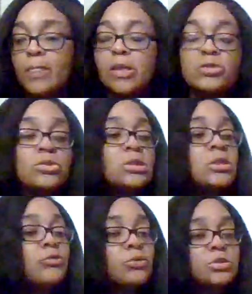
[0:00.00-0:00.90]
These are the
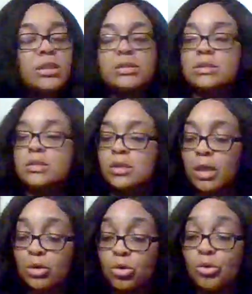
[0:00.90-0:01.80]
different things
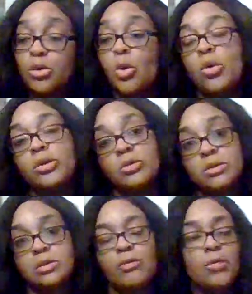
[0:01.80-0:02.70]
that you're knowing
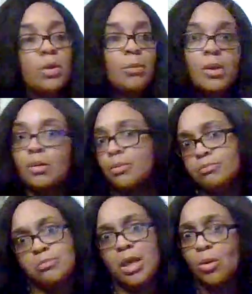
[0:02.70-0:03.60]
yourself in a, in a,
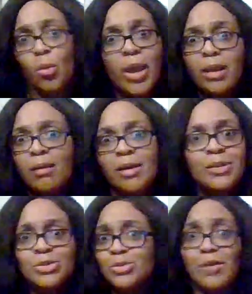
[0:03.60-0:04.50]
in a way
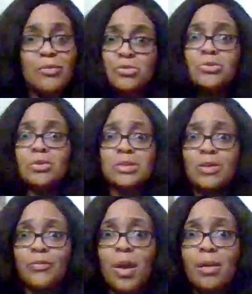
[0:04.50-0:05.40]
that you never knew
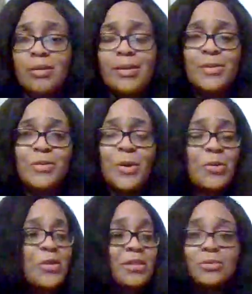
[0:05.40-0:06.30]
yourself at. You
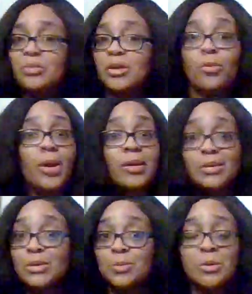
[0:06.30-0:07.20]
know, and it'll be
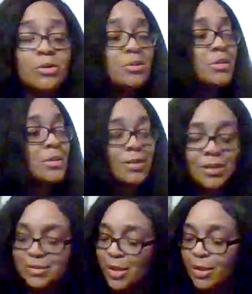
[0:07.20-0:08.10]
awakening spirit, just like
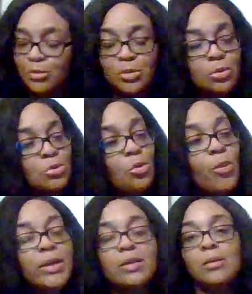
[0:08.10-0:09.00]
they say, you know, you're
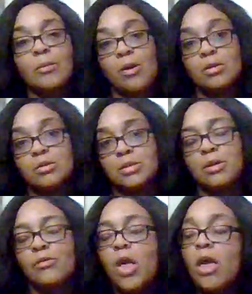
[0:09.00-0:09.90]
awakening a part of
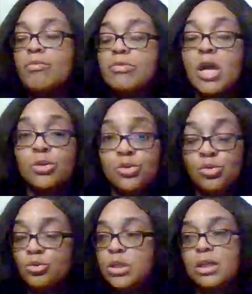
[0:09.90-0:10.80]
yourself that
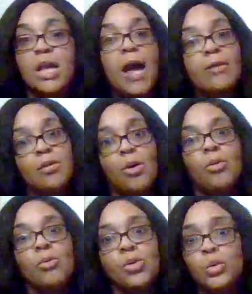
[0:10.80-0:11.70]
you did not
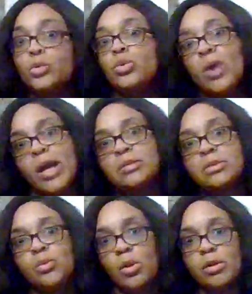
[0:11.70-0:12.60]
know who you
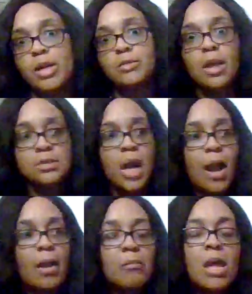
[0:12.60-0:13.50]
actually were at that
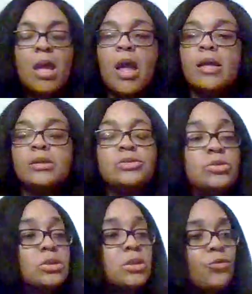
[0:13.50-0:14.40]
time. And these
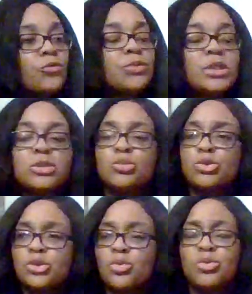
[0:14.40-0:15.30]
are the different things
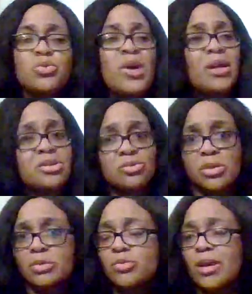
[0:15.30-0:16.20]
we're showing you got
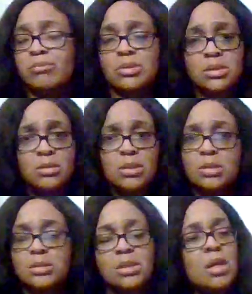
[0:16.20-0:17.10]
strength, you have
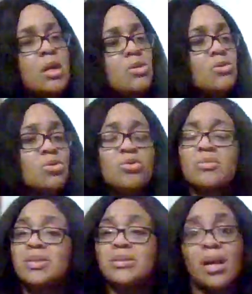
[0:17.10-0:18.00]
resilience, you know, you
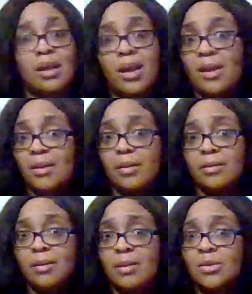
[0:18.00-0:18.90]
can be
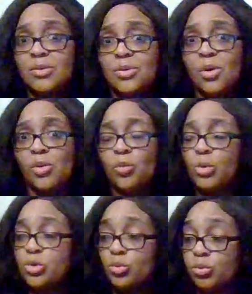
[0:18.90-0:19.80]
dedicated. You know,
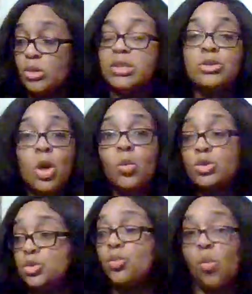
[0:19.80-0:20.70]
when you really know
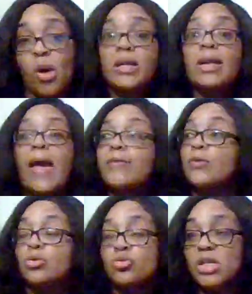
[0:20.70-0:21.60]
what you want in
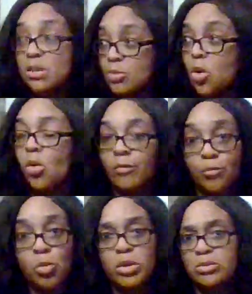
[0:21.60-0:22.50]
life and you keep going
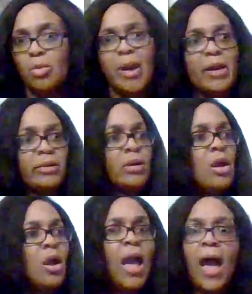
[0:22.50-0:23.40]
for it, no matter
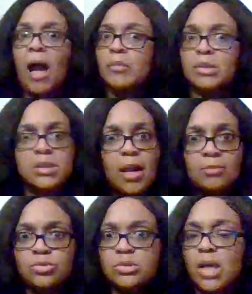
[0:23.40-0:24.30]
how many
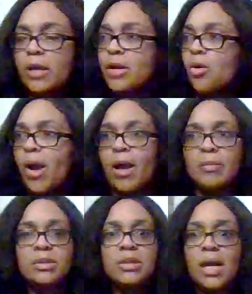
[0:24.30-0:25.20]
times you say no, how
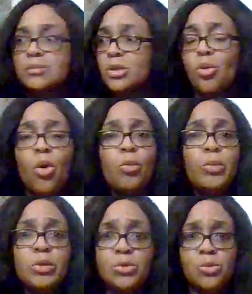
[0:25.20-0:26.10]
many times they don't
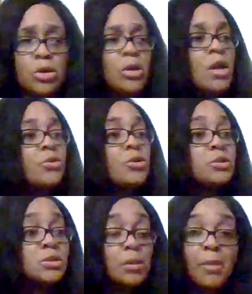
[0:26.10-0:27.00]
open a door.
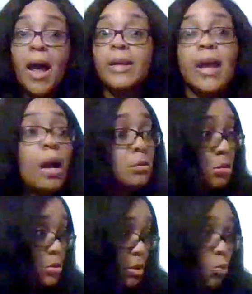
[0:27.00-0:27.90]
There's somebody out
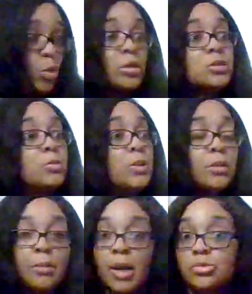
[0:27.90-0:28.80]
there somewhere
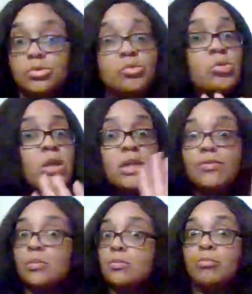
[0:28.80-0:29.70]
speaking about you. You ain't
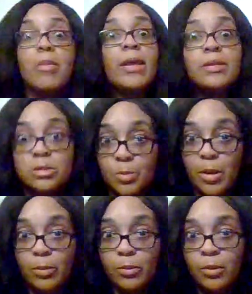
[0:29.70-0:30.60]
even met these
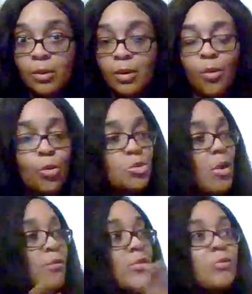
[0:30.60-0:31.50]
people, or
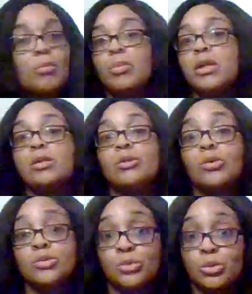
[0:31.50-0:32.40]
you haven't even been in
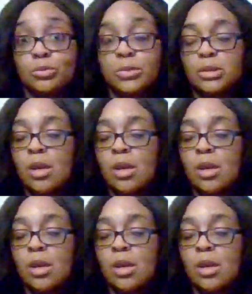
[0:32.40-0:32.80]
those rooms.